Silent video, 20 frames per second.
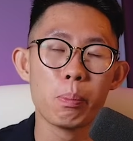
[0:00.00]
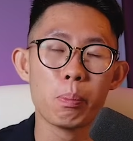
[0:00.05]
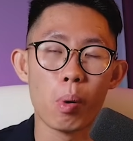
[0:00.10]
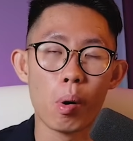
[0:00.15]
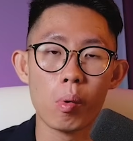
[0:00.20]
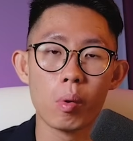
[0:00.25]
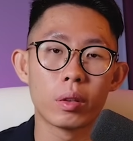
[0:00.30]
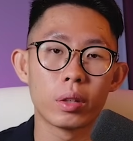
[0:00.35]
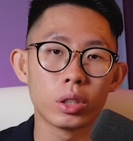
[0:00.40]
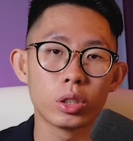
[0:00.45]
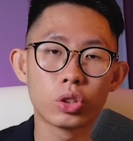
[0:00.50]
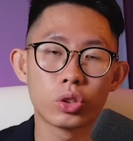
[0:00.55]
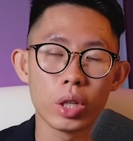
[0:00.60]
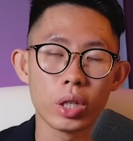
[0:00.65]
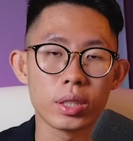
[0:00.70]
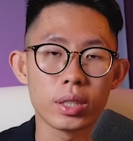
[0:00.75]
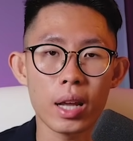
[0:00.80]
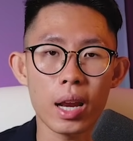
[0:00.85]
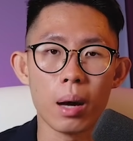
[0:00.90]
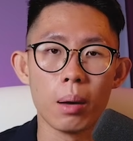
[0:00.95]
probability
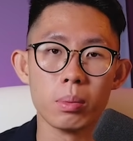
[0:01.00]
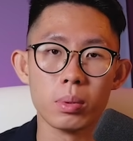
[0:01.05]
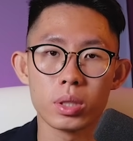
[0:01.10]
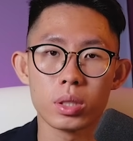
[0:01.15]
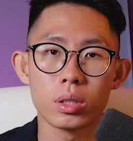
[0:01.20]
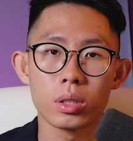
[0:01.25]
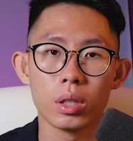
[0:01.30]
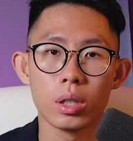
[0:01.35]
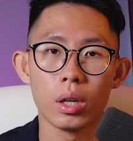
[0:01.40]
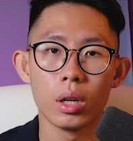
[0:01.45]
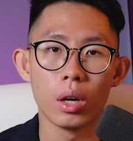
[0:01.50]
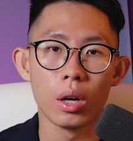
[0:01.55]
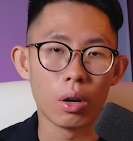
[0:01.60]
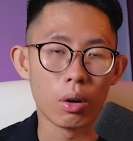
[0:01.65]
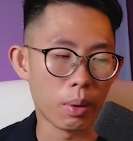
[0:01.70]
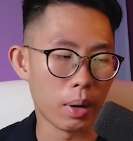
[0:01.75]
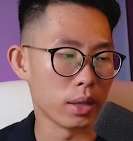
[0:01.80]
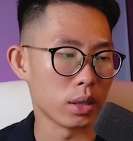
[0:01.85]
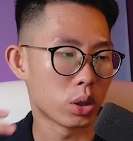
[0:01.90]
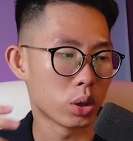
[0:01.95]
trade setups, right?